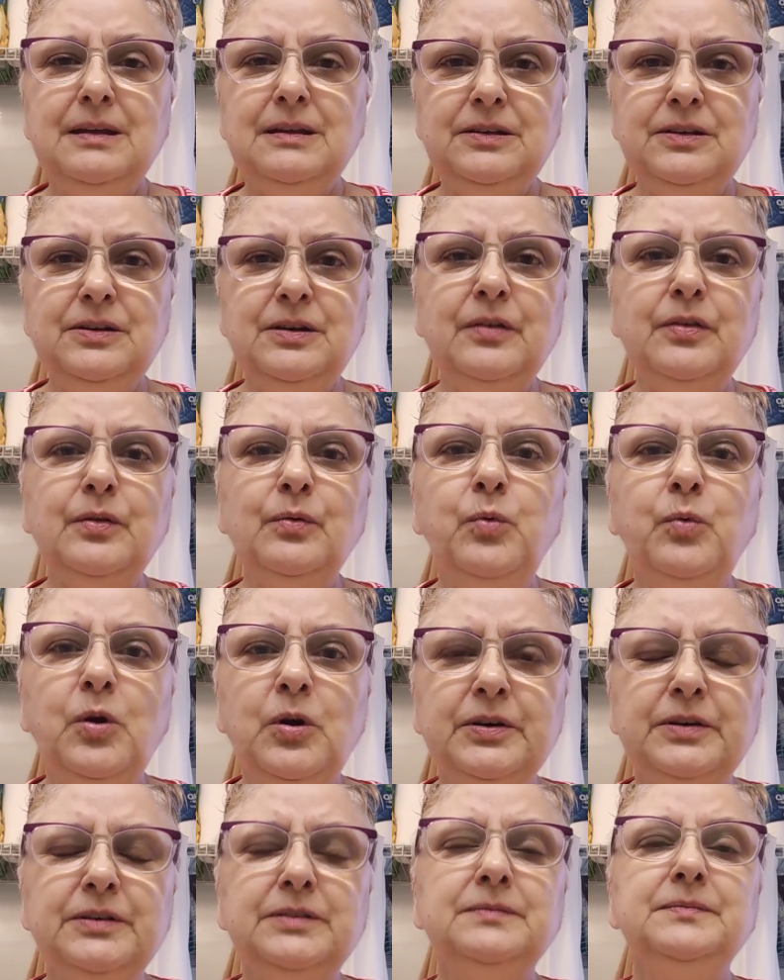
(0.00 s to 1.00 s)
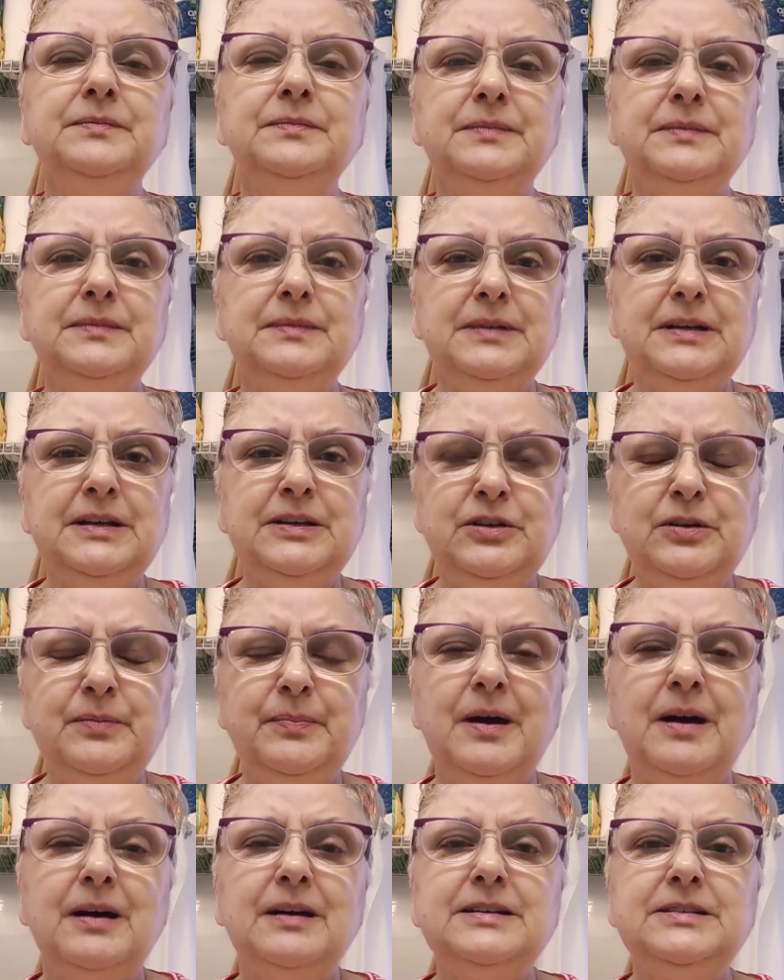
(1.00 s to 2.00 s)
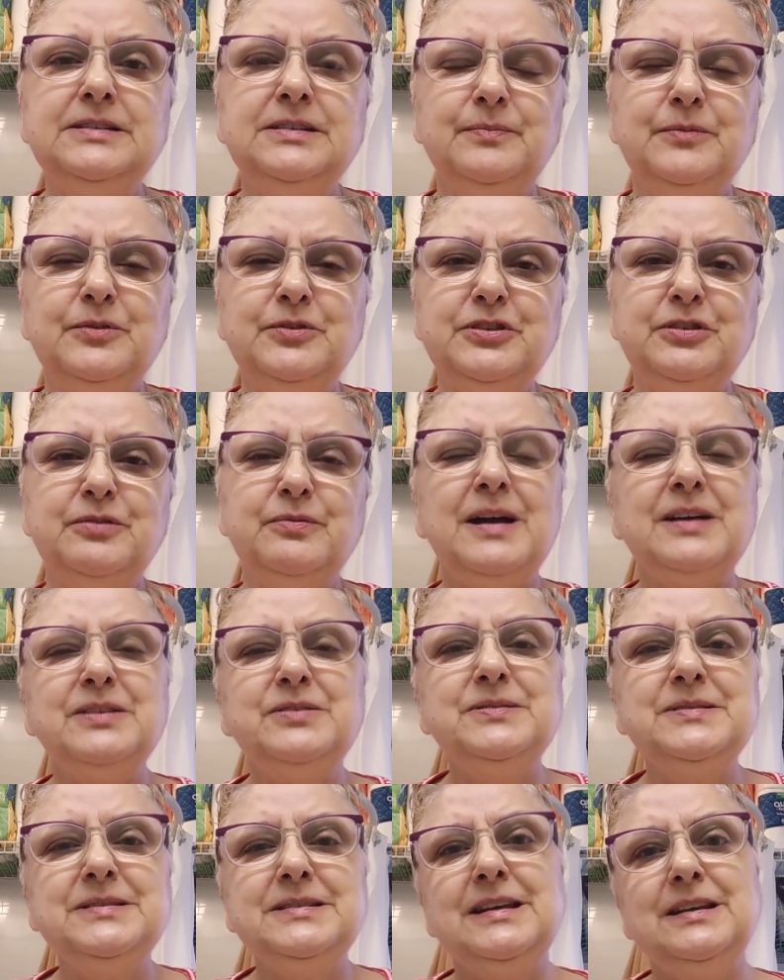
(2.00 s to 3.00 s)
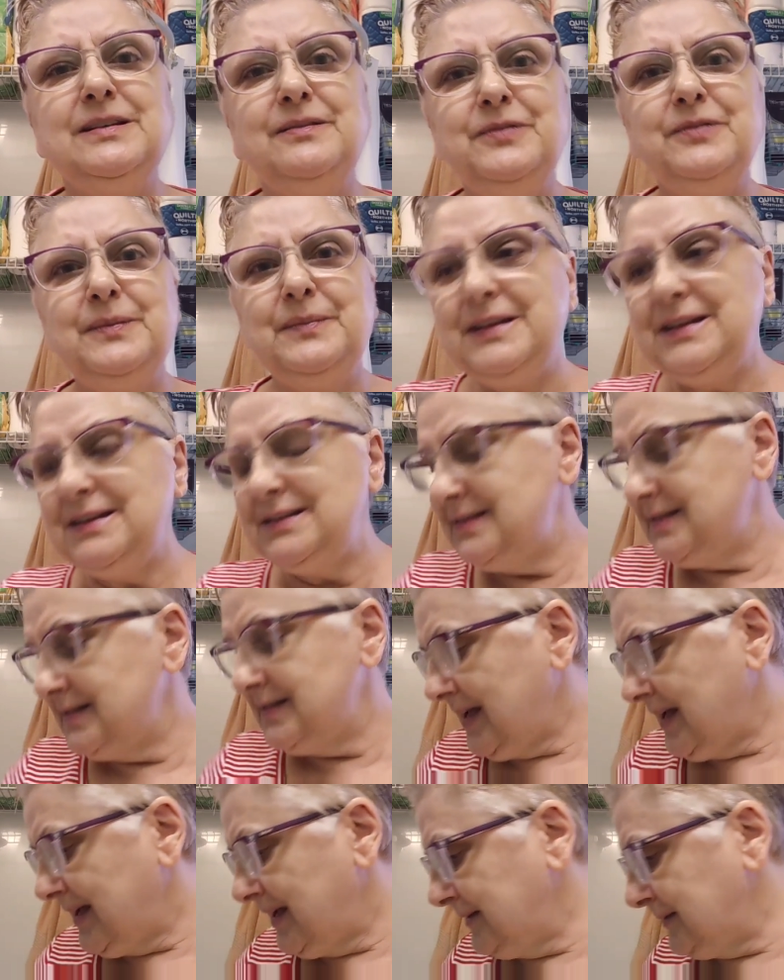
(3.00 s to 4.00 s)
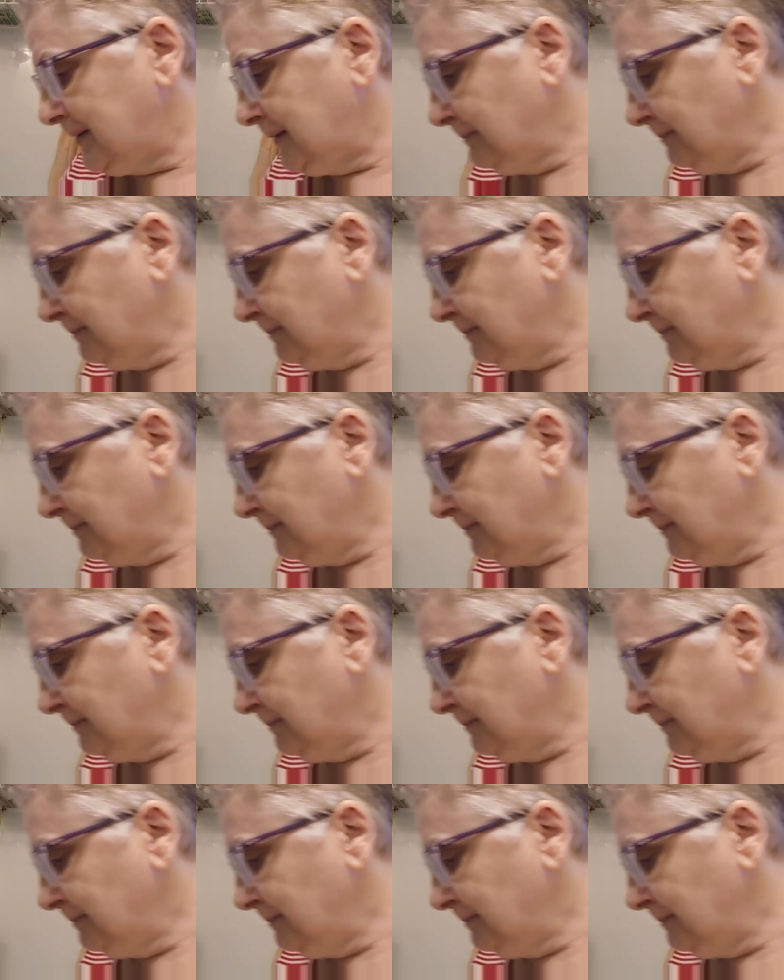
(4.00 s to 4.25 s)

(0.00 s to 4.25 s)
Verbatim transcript: you know, the water in your body to moisturize your skin from the inside.